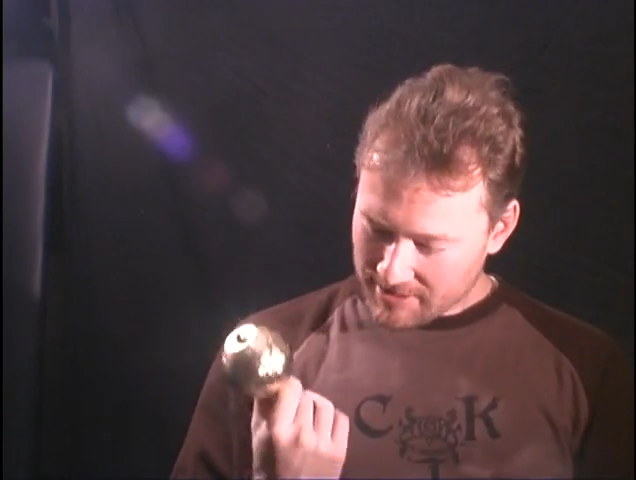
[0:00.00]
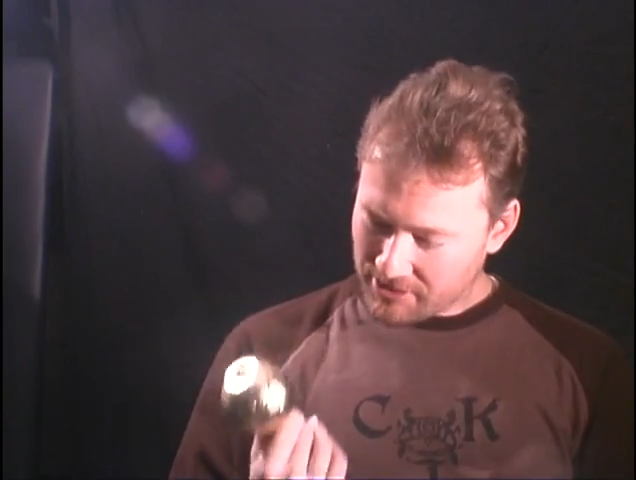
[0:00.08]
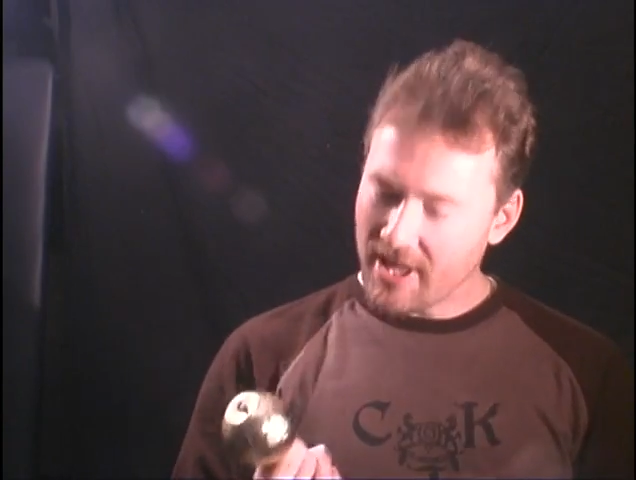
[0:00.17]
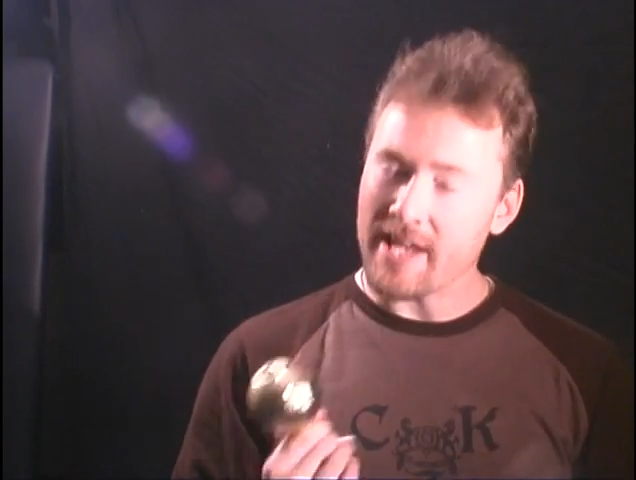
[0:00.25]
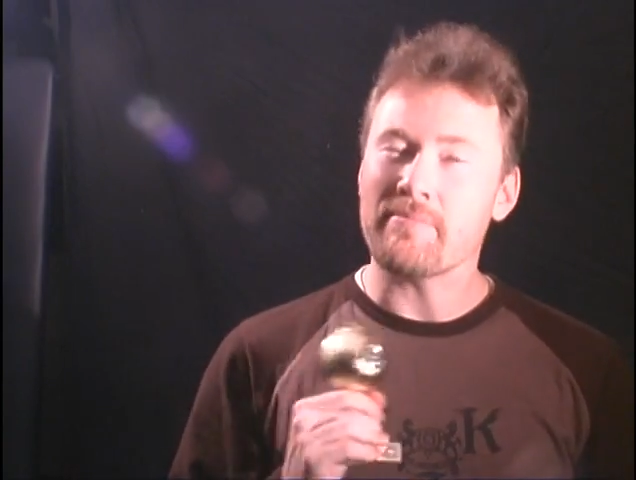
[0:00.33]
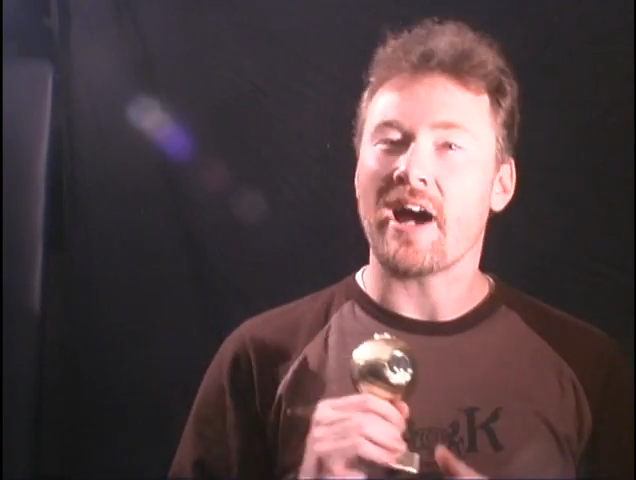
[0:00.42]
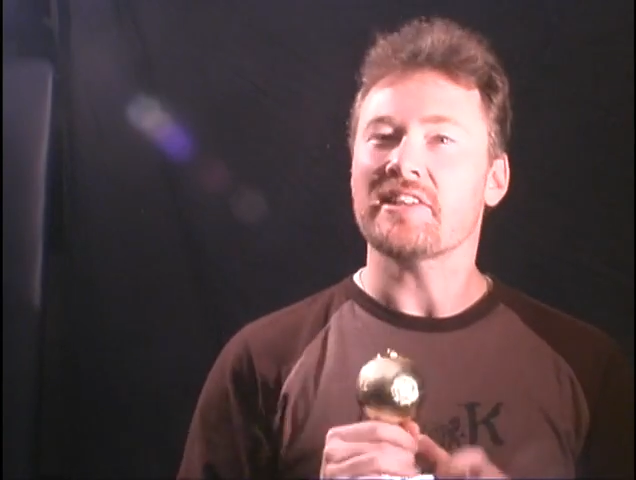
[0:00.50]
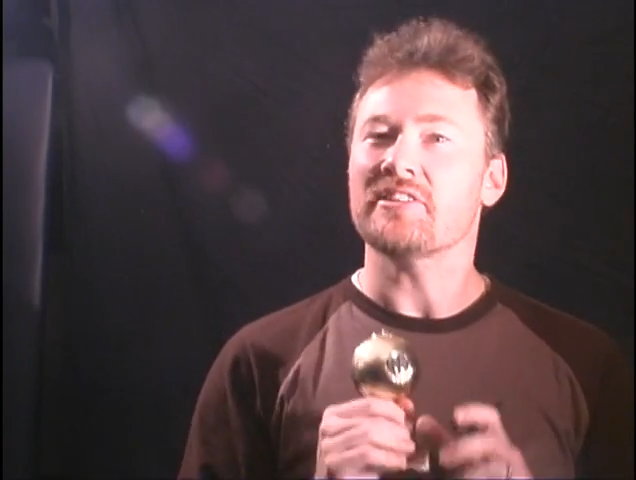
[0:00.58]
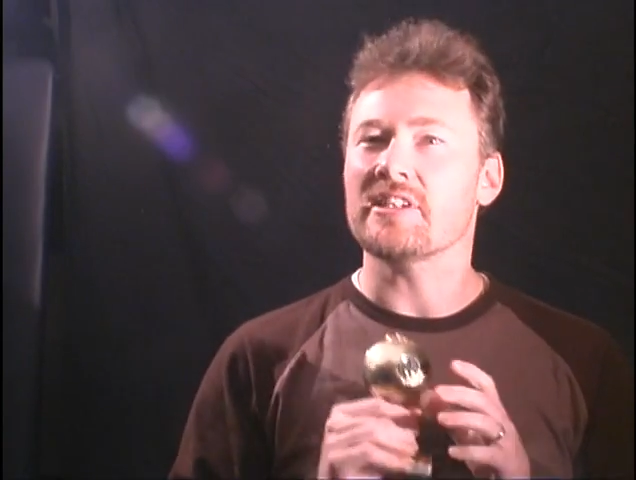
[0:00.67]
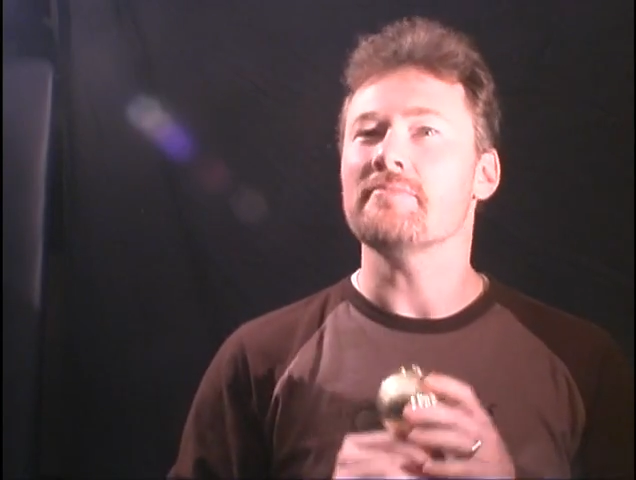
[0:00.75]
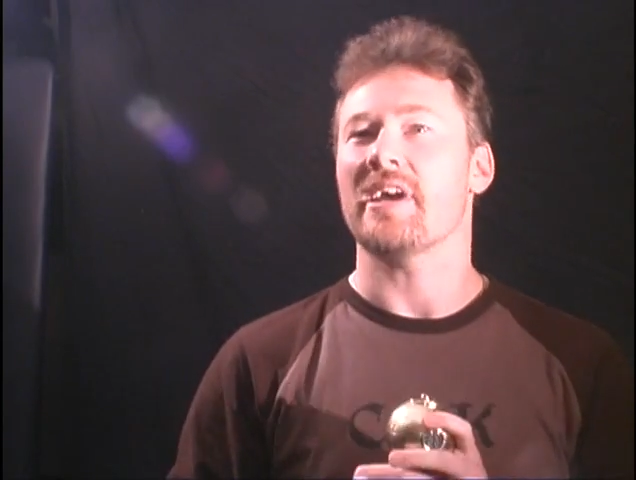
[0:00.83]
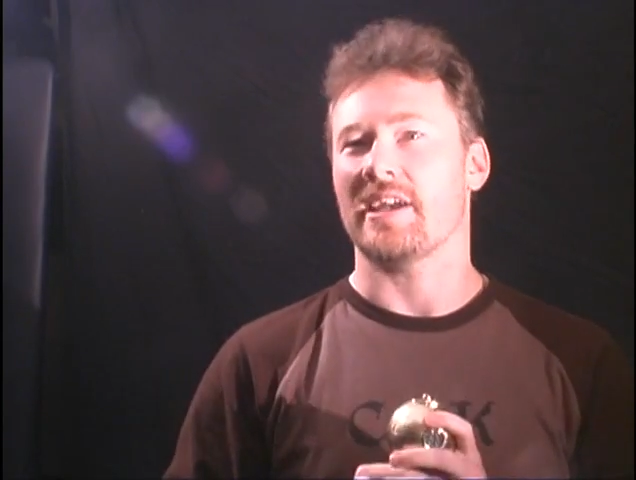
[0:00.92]
I like to thank my
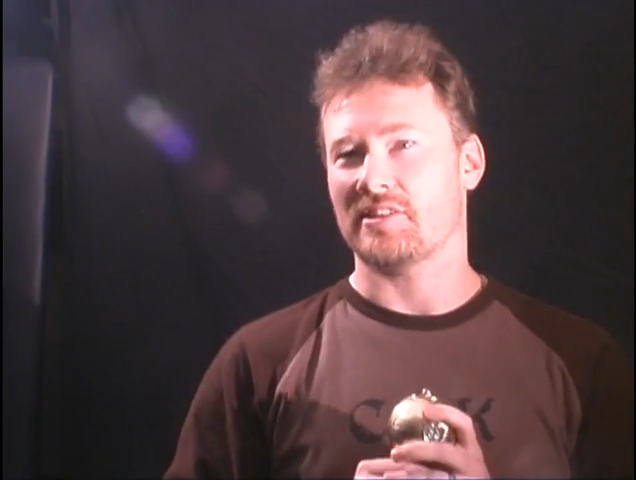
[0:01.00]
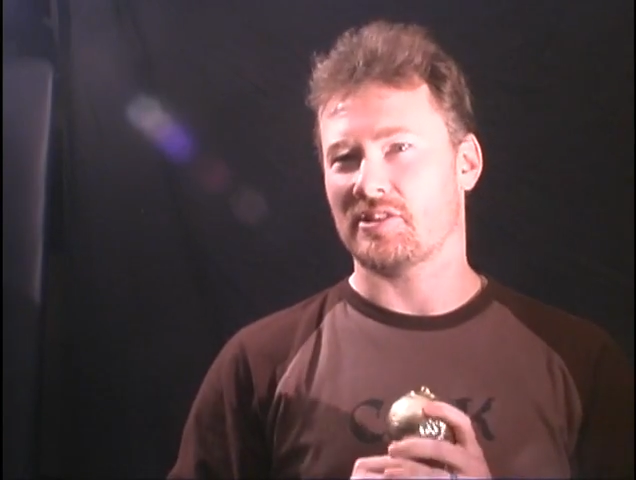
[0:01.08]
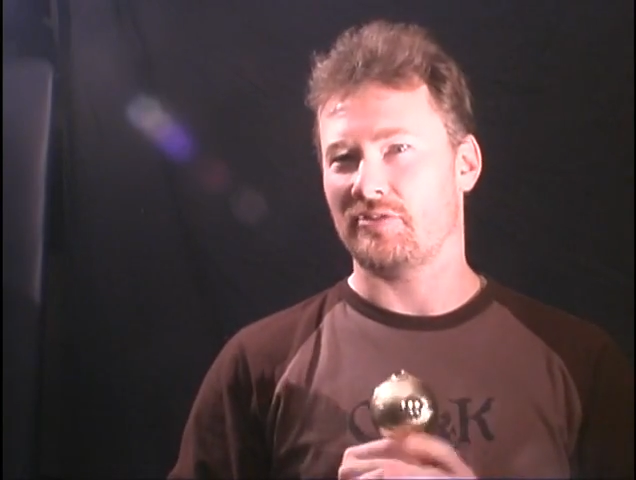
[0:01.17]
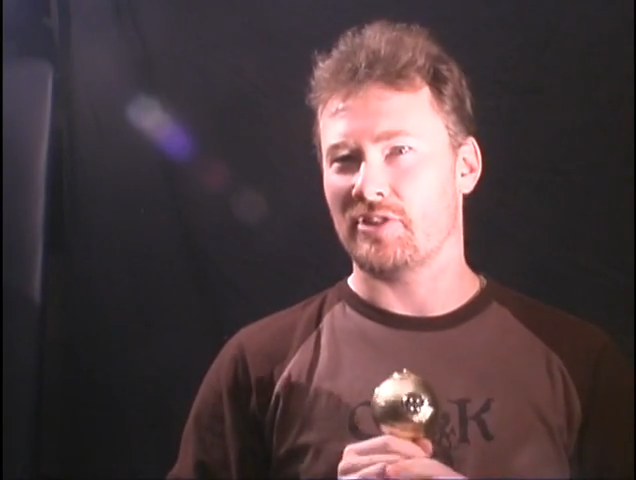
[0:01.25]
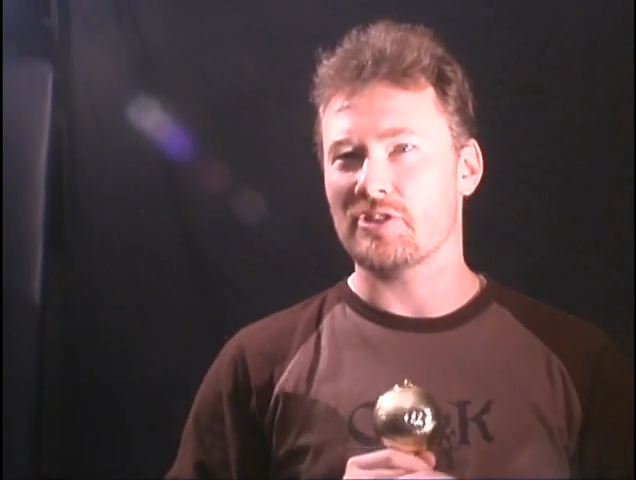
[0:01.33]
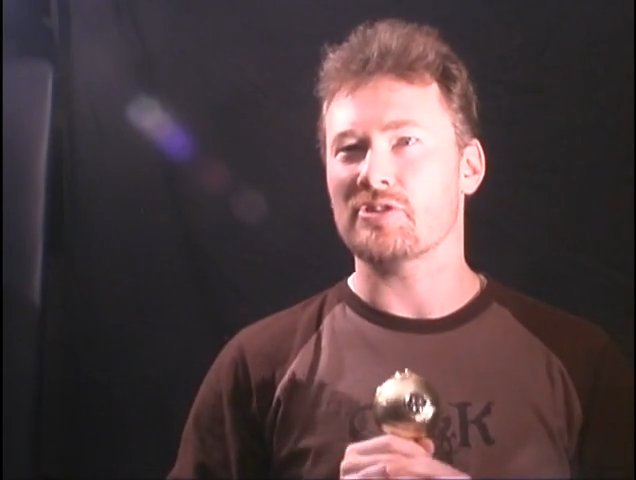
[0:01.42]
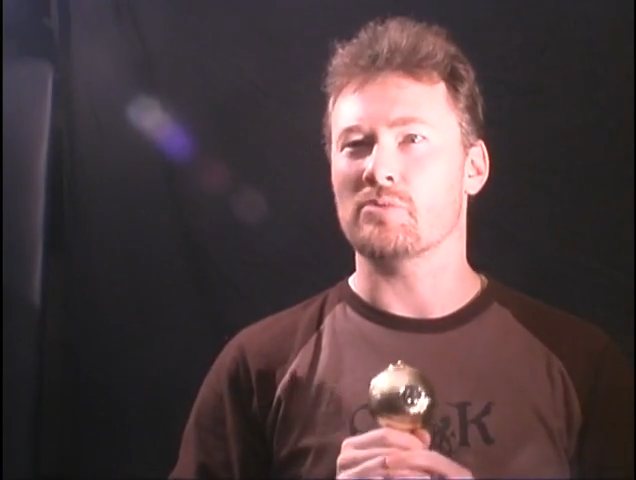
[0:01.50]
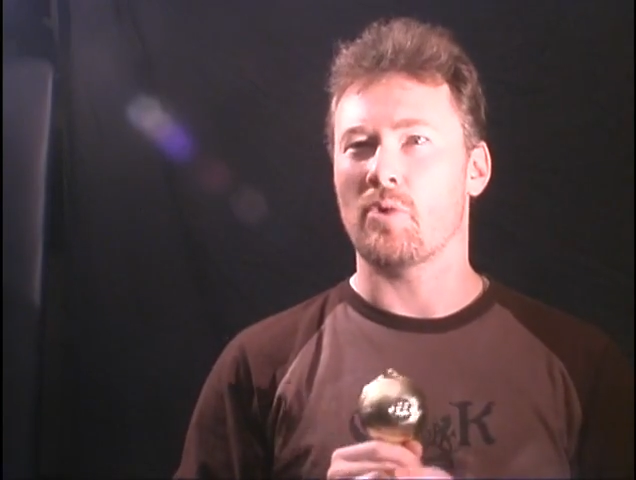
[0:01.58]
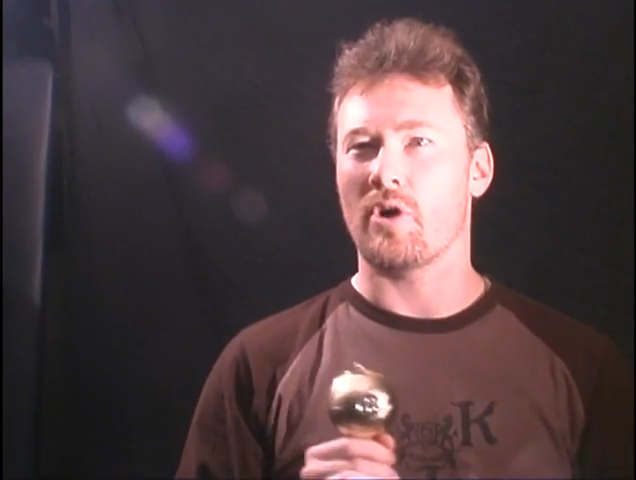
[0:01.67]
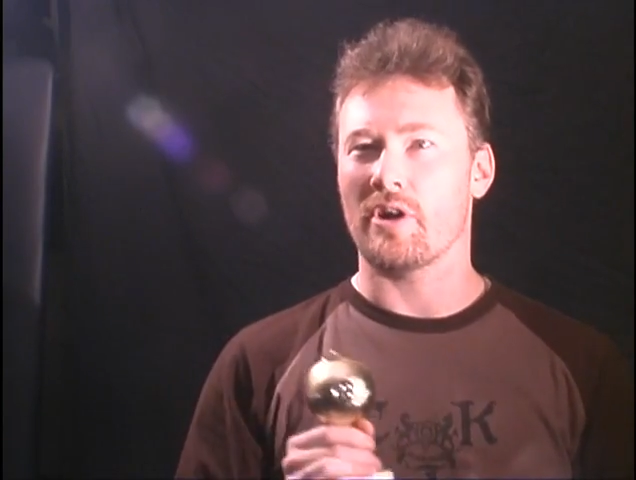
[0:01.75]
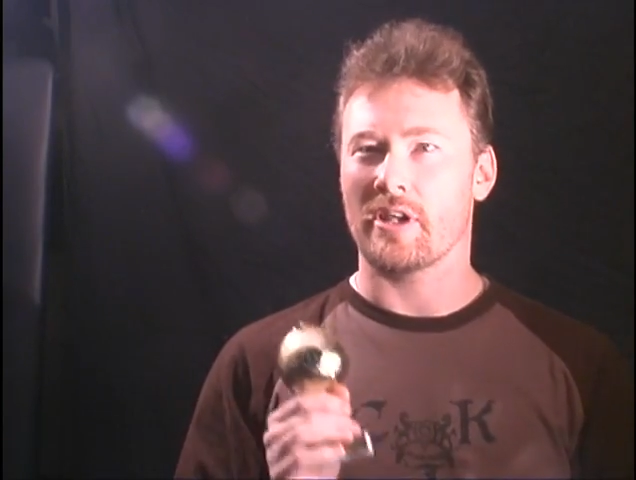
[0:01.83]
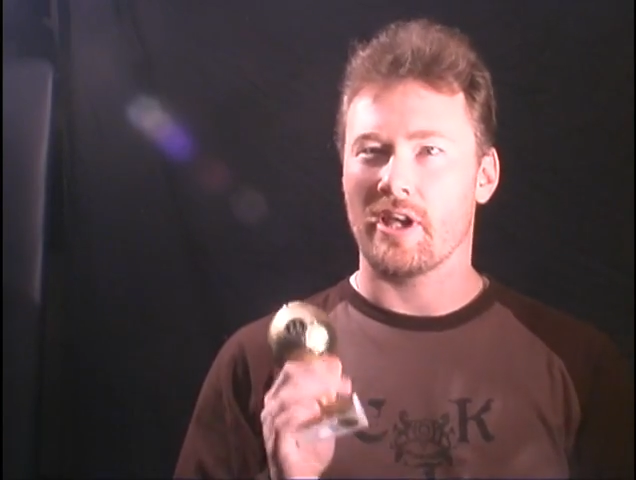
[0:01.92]
teammates for this
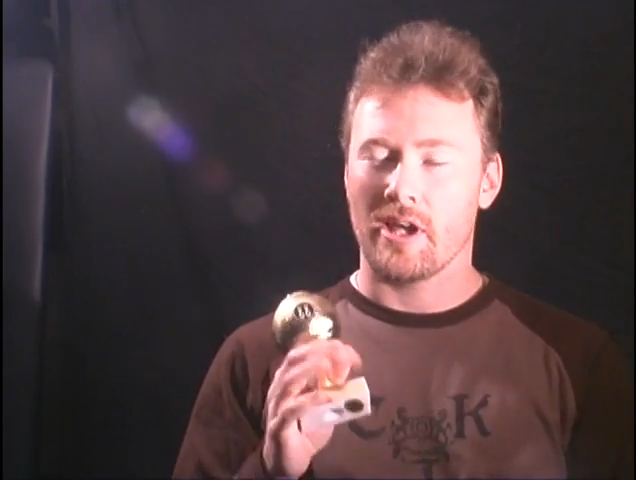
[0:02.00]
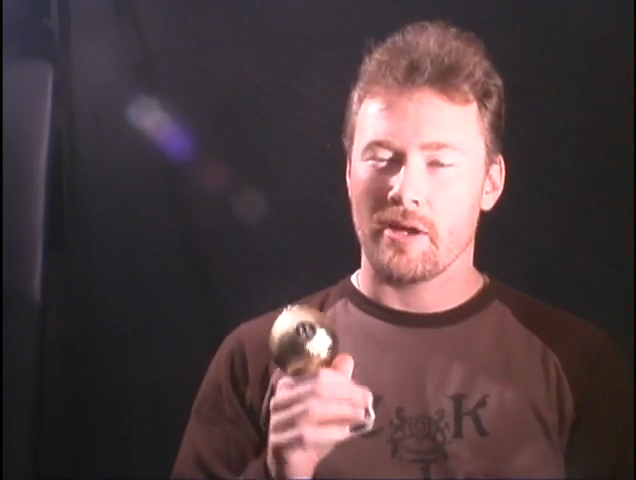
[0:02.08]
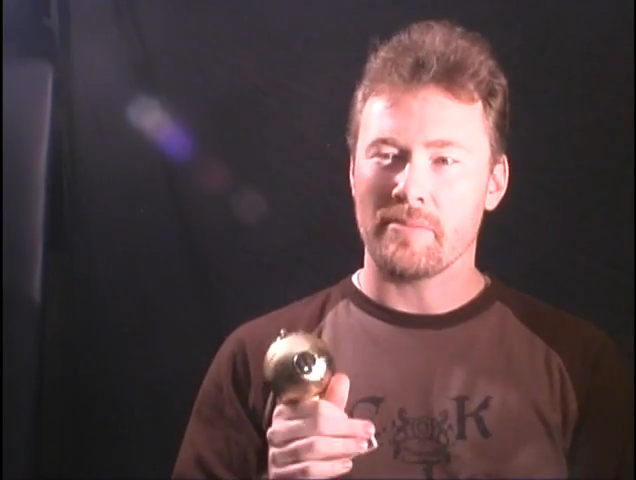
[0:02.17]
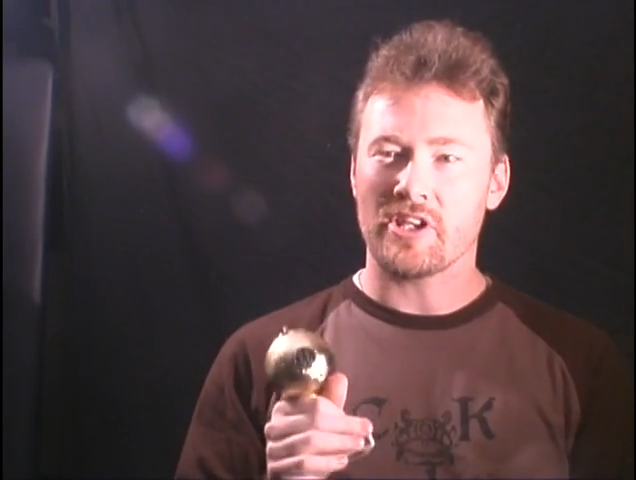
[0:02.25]
award